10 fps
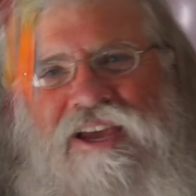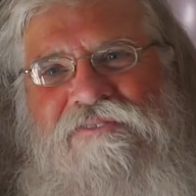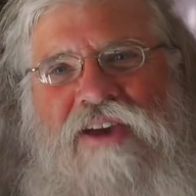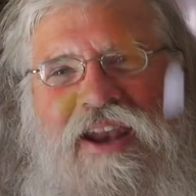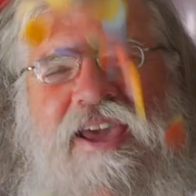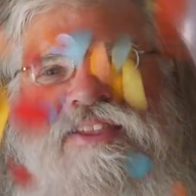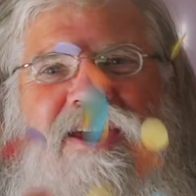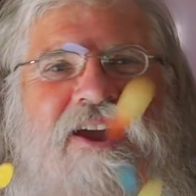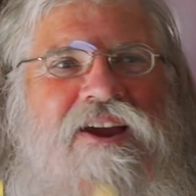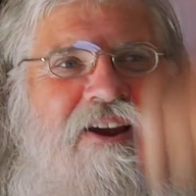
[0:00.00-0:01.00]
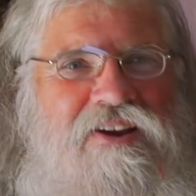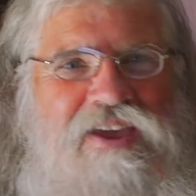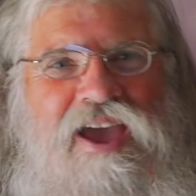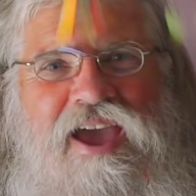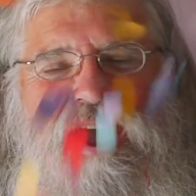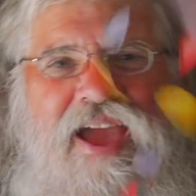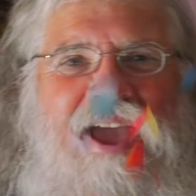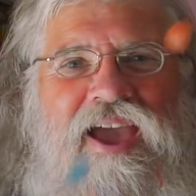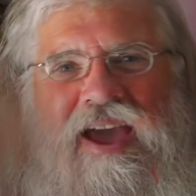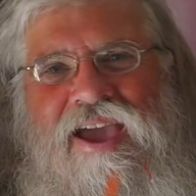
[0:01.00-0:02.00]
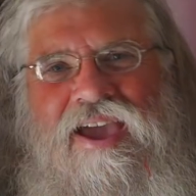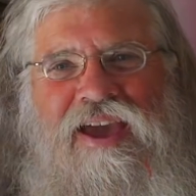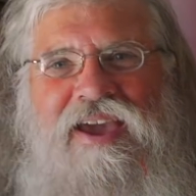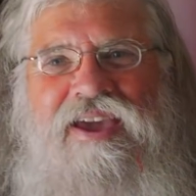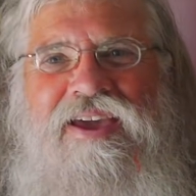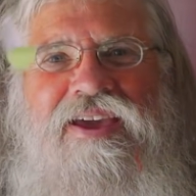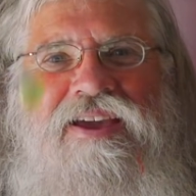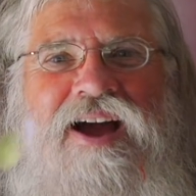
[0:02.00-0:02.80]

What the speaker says: of confetti in the air. Yay!